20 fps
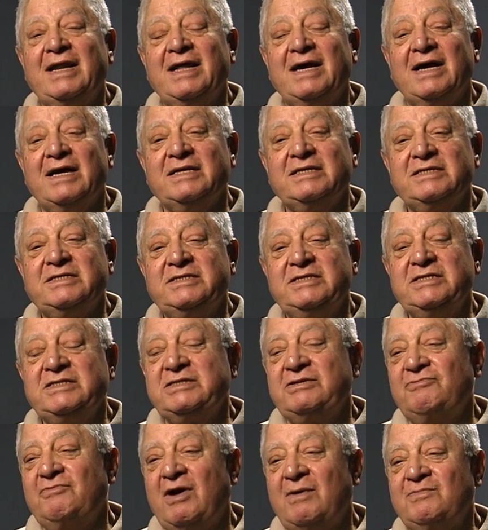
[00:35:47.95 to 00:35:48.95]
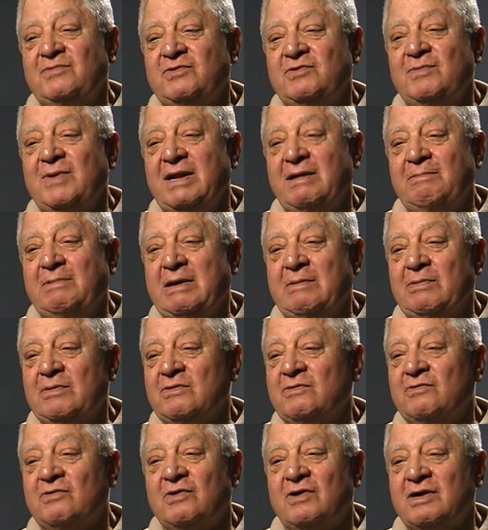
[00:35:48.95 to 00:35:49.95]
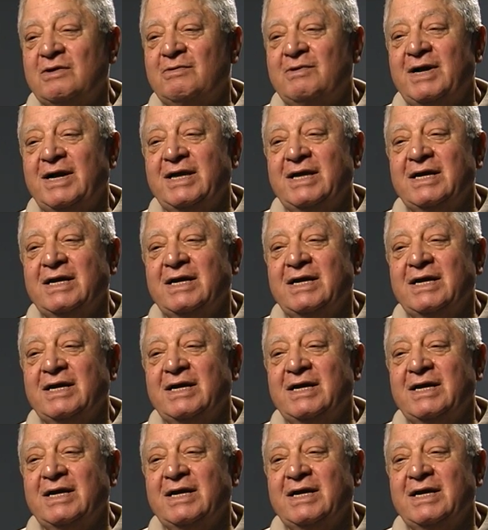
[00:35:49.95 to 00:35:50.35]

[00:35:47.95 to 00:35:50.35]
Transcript: And she used to rub too many people the wrong way.